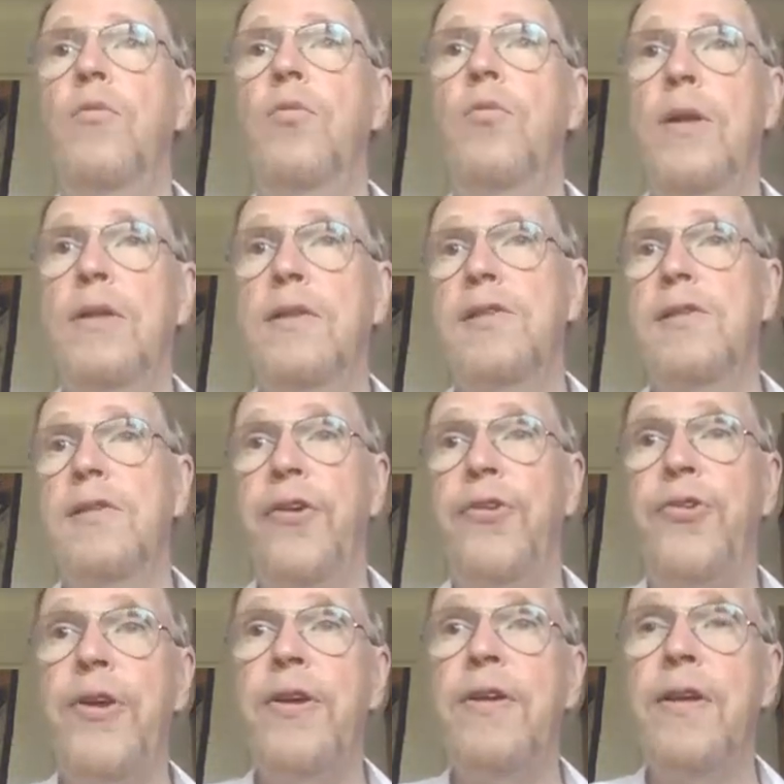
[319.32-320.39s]
once they
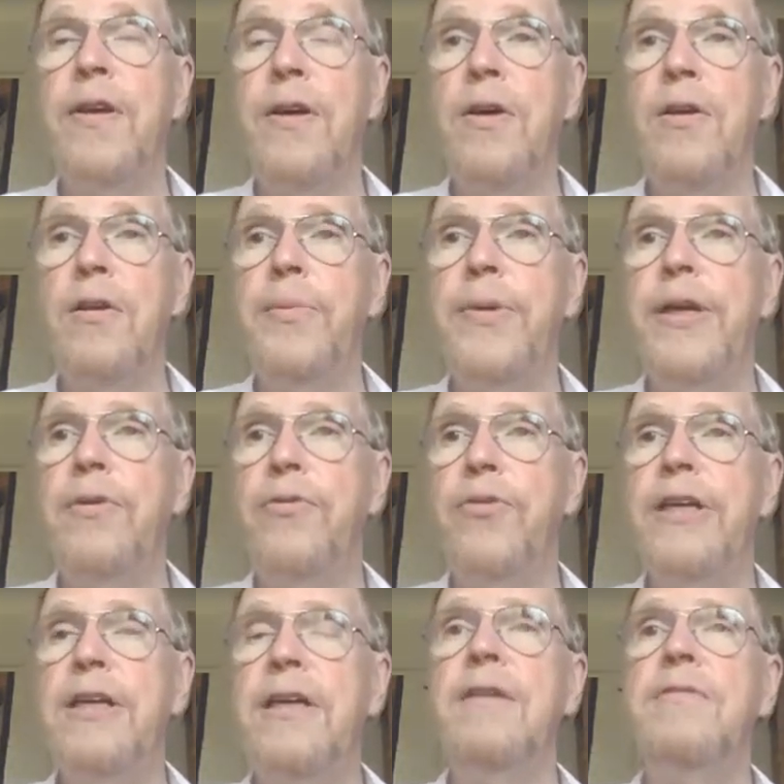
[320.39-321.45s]
think the economy
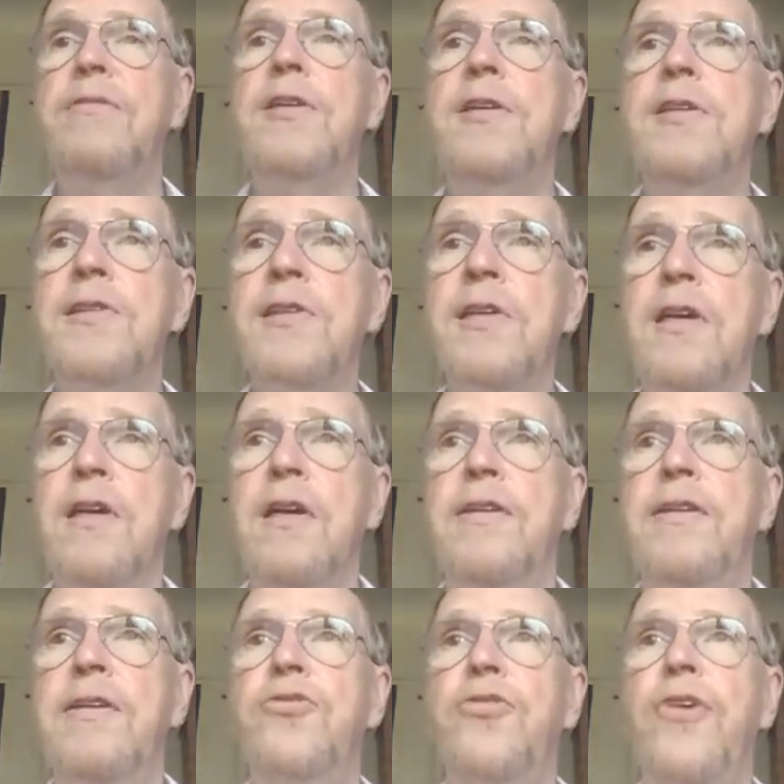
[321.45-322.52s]
recovers,
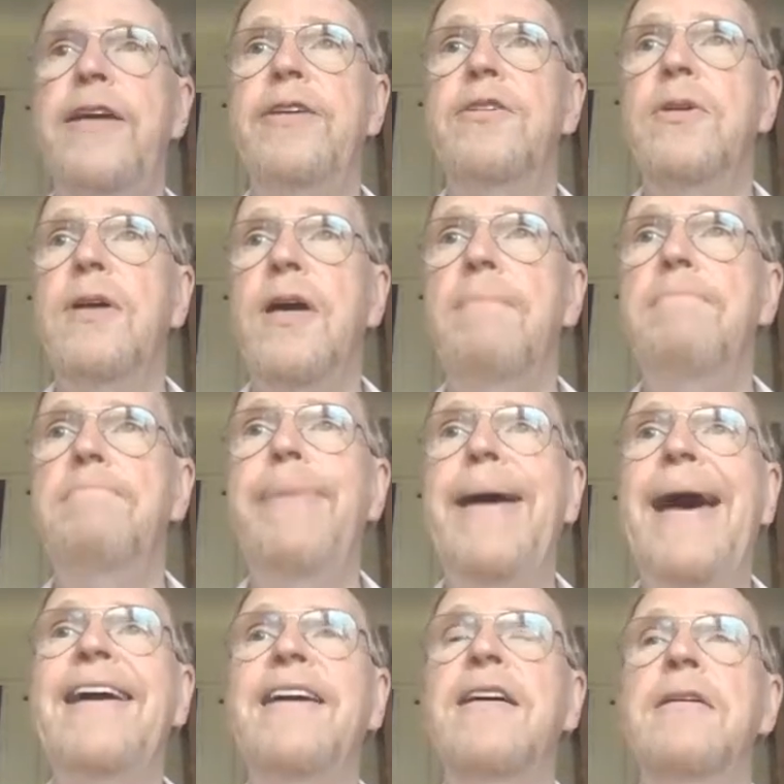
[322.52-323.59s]
they try to come
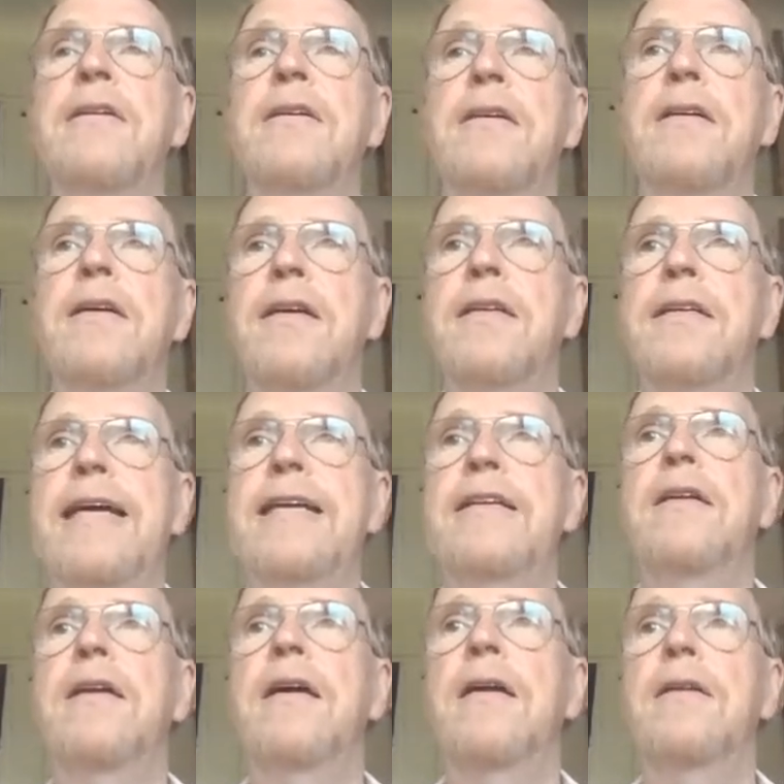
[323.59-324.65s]
back
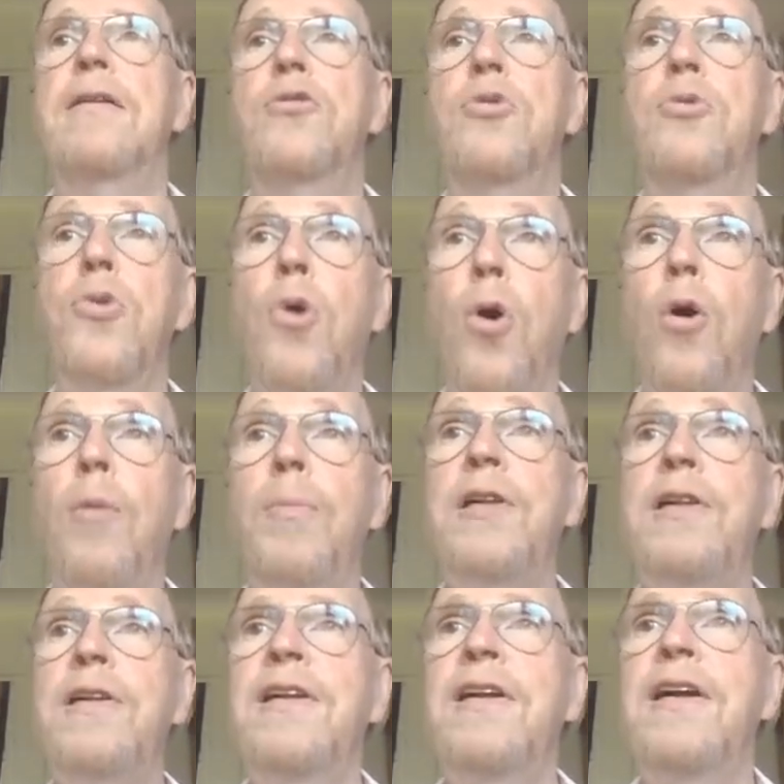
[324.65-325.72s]
again to
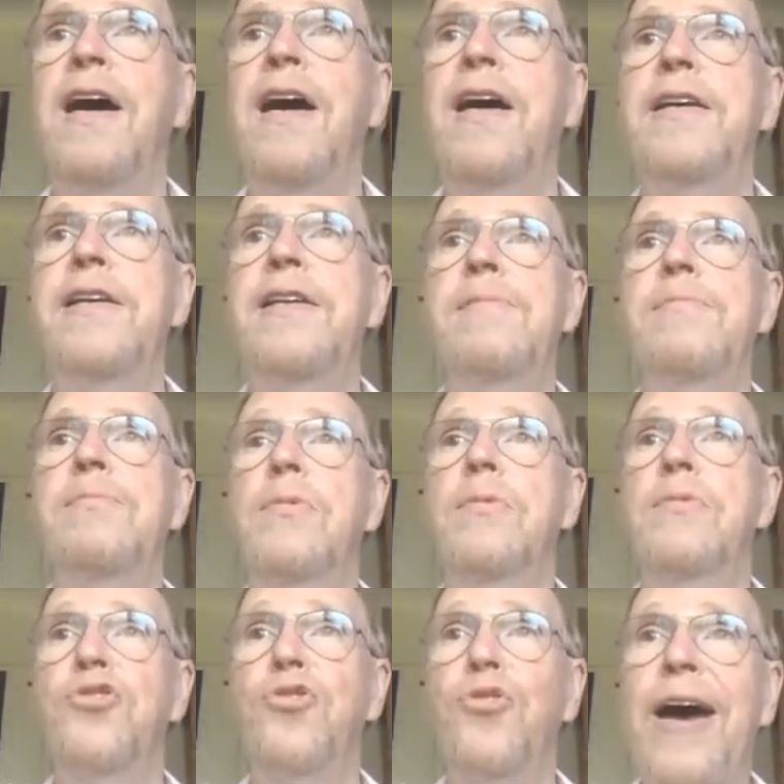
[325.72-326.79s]
normal, i.e.
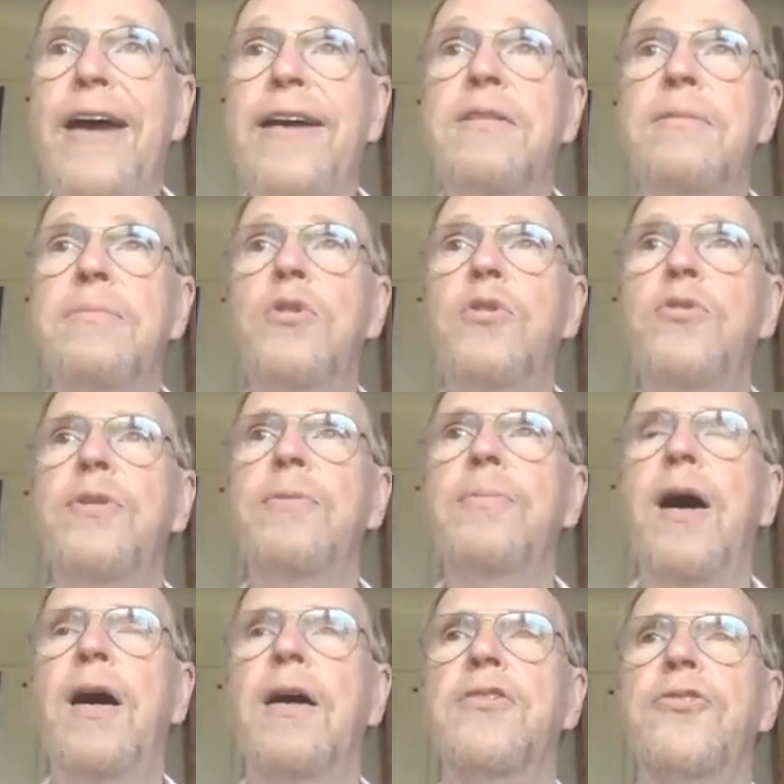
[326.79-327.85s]
try to move the
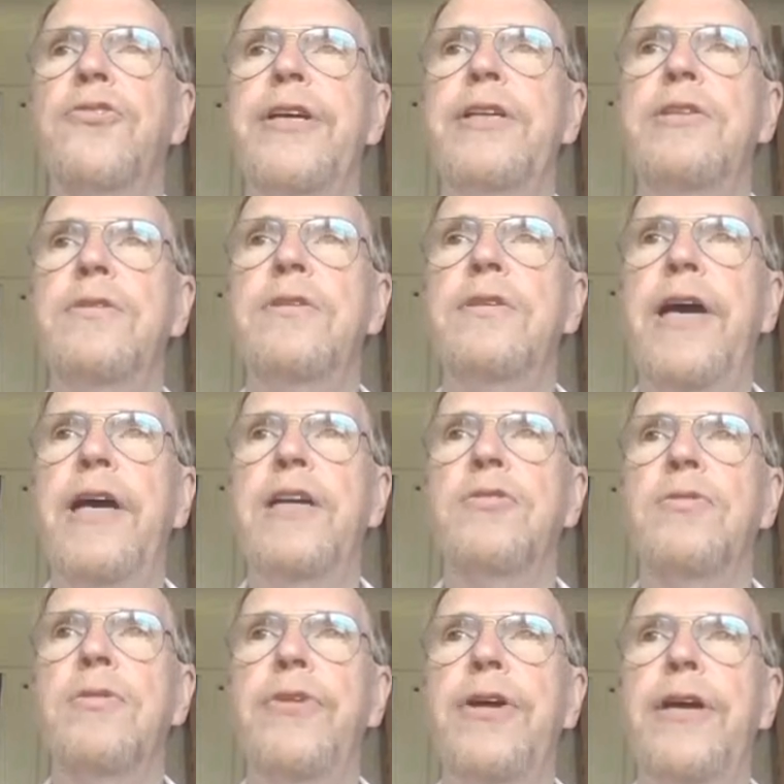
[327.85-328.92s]
market rate to the
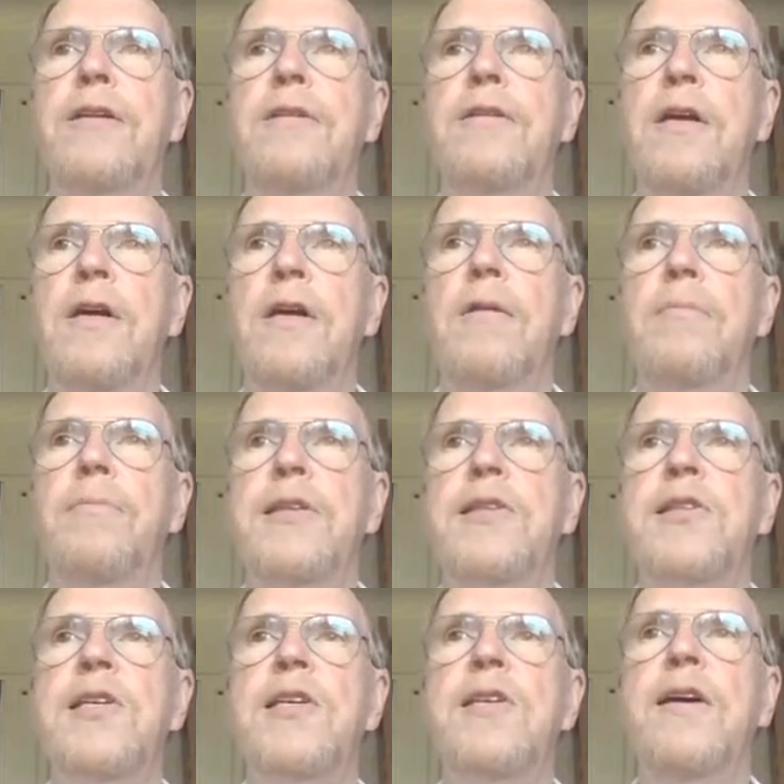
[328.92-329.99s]
natural rate,
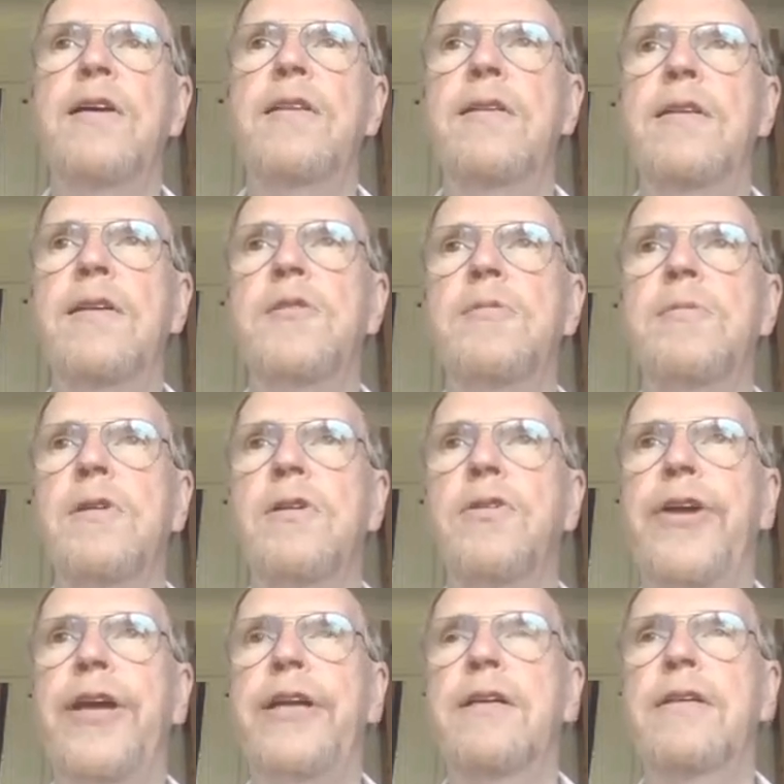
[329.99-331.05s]
but see that this will
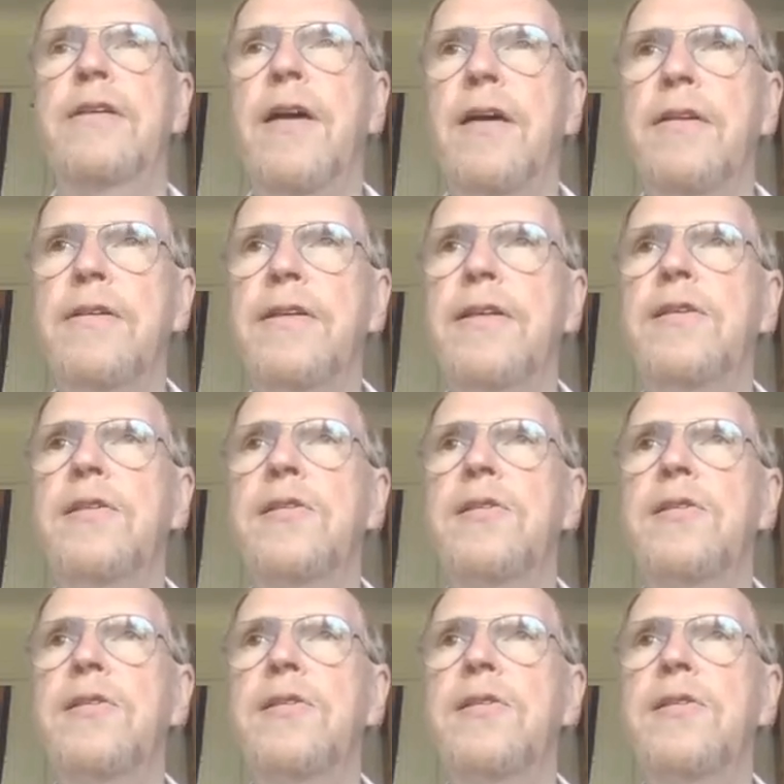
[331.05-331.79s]
create another